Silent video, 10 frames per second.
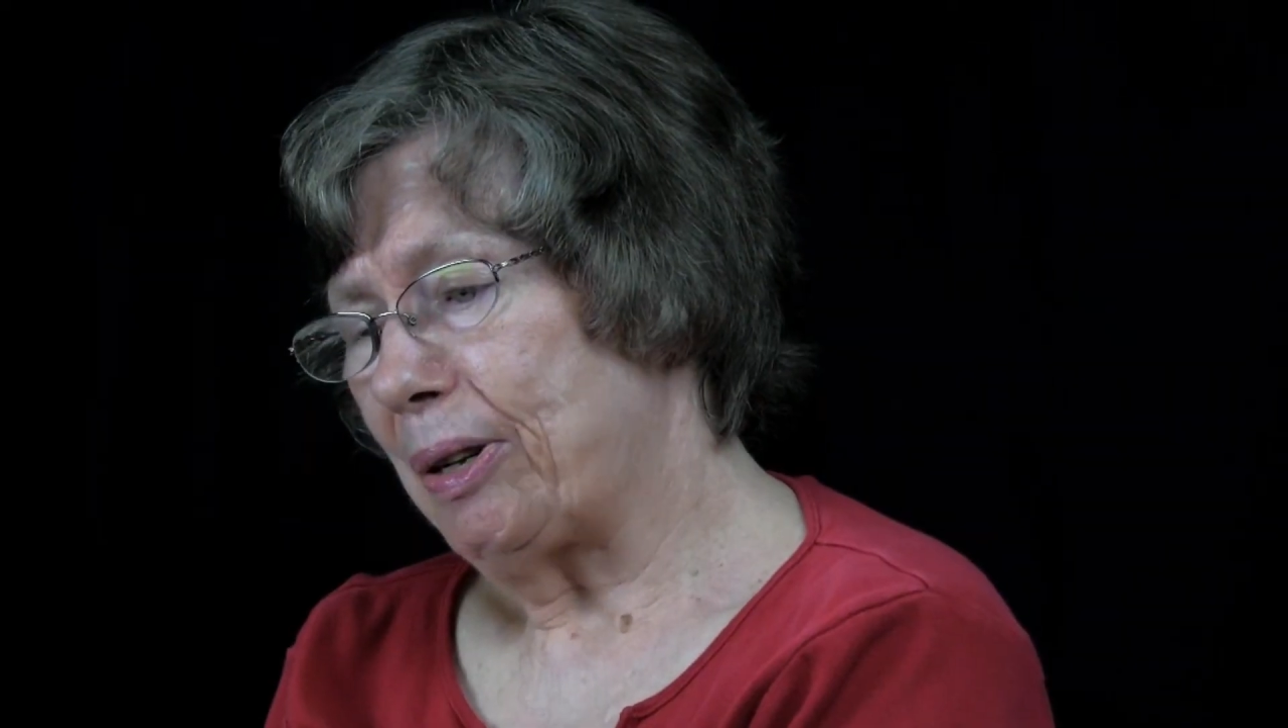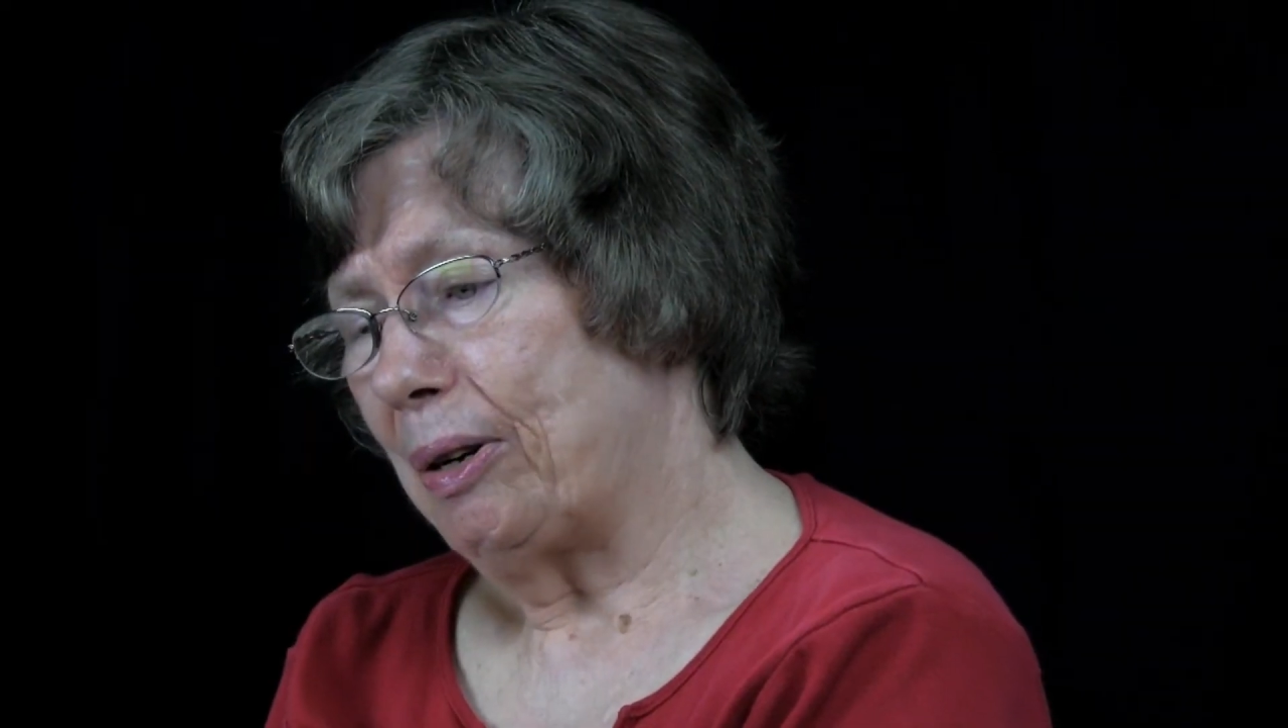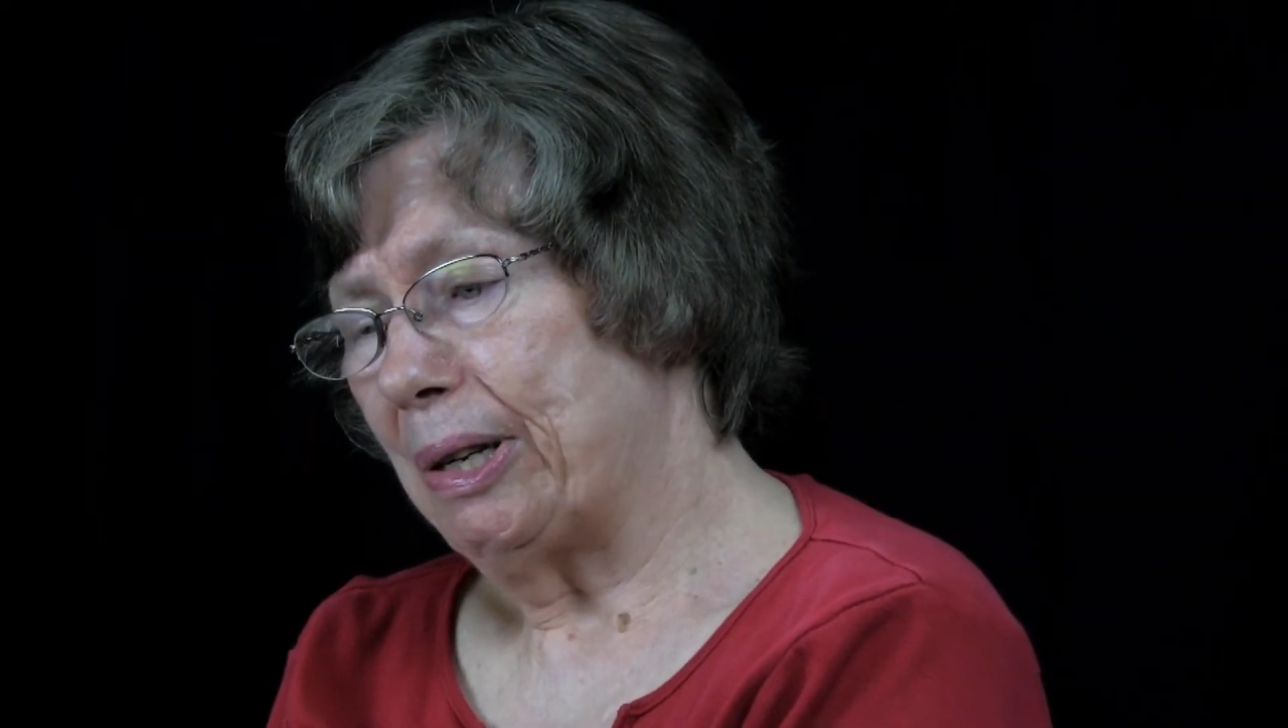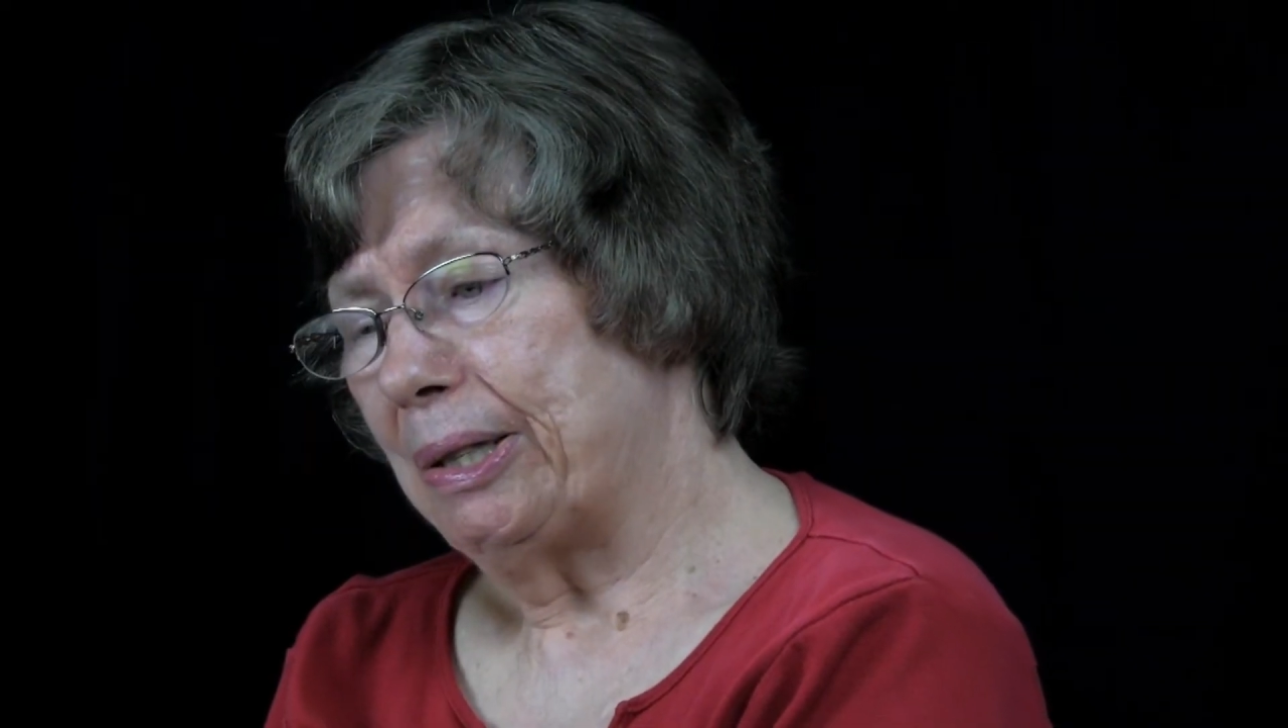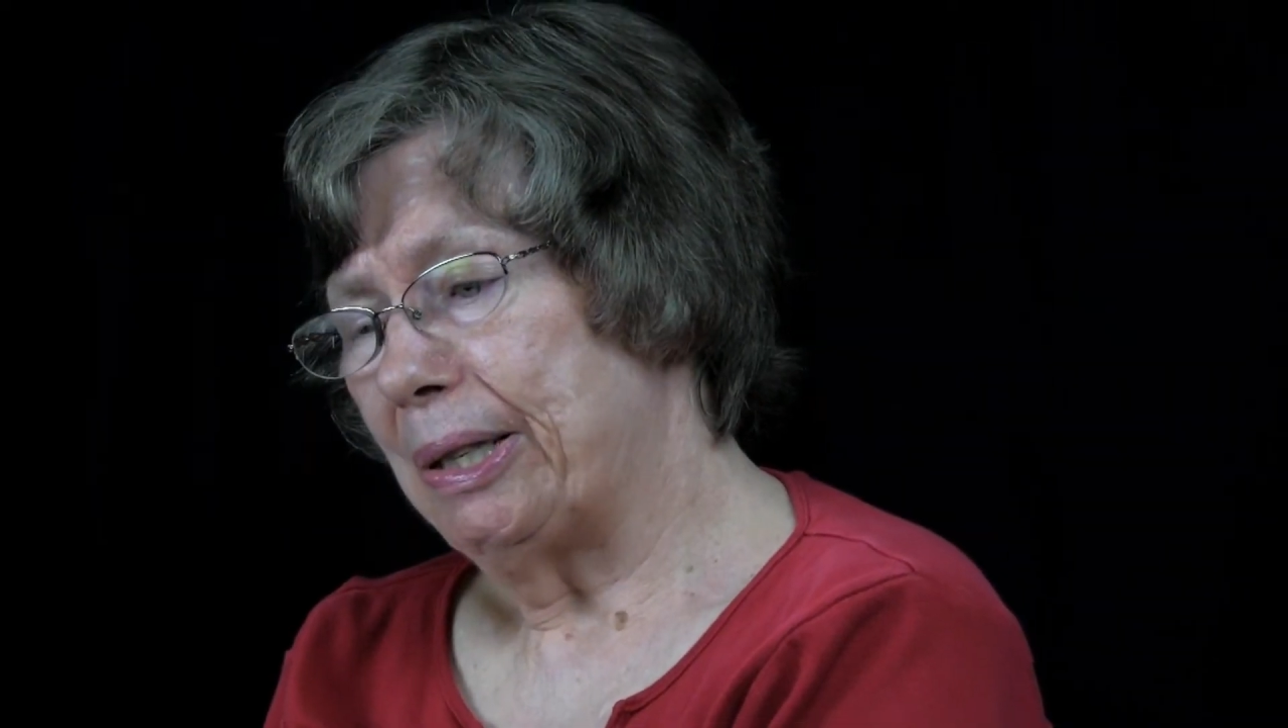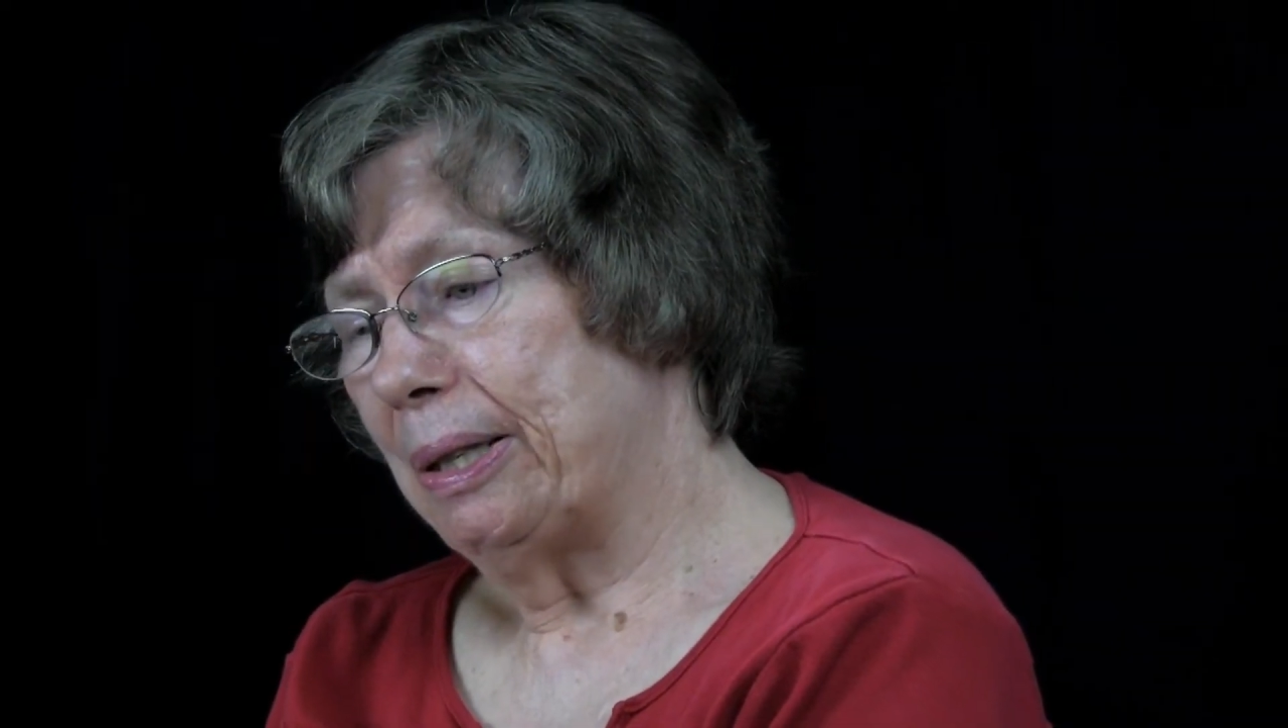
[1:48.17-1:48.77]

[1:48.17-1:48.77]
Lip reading: started